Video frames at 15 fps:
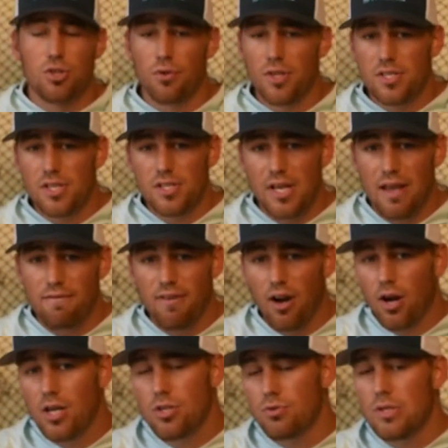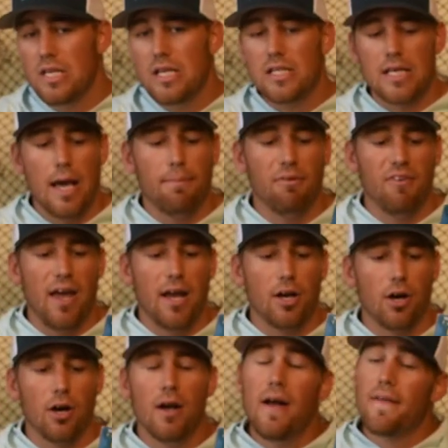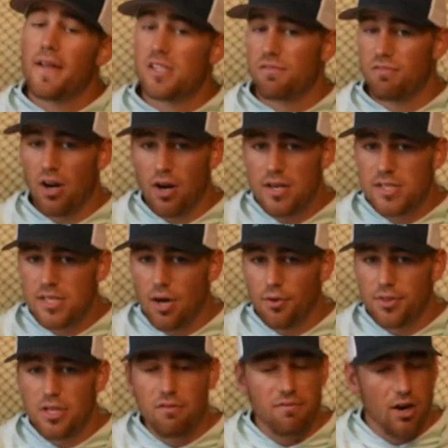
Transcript: So this is a very unique type of anchor that's very stealthy,